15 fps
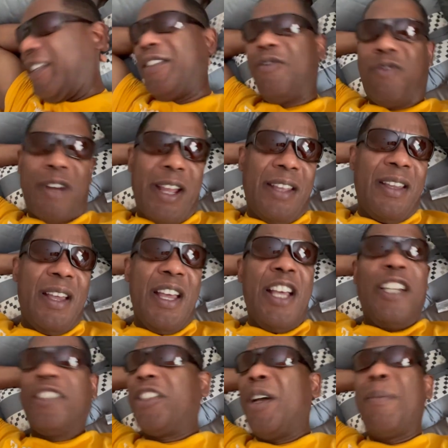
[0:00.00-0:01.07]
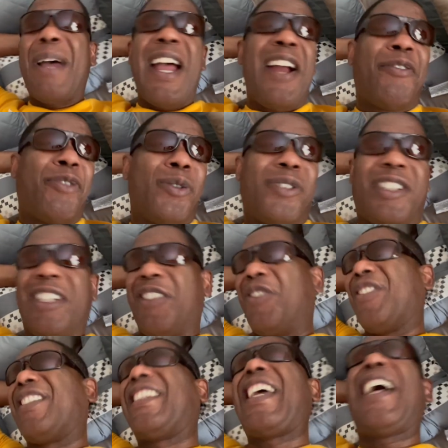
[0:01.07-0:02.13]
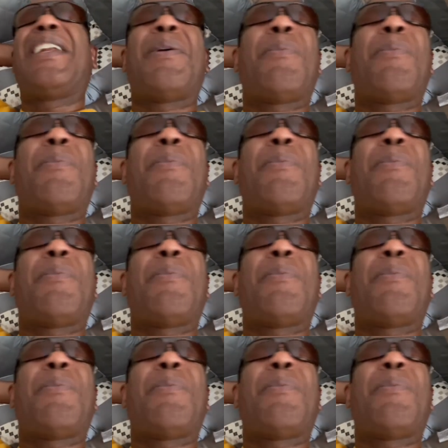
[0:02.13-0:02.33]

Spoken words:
right. Some Afrocentrics got it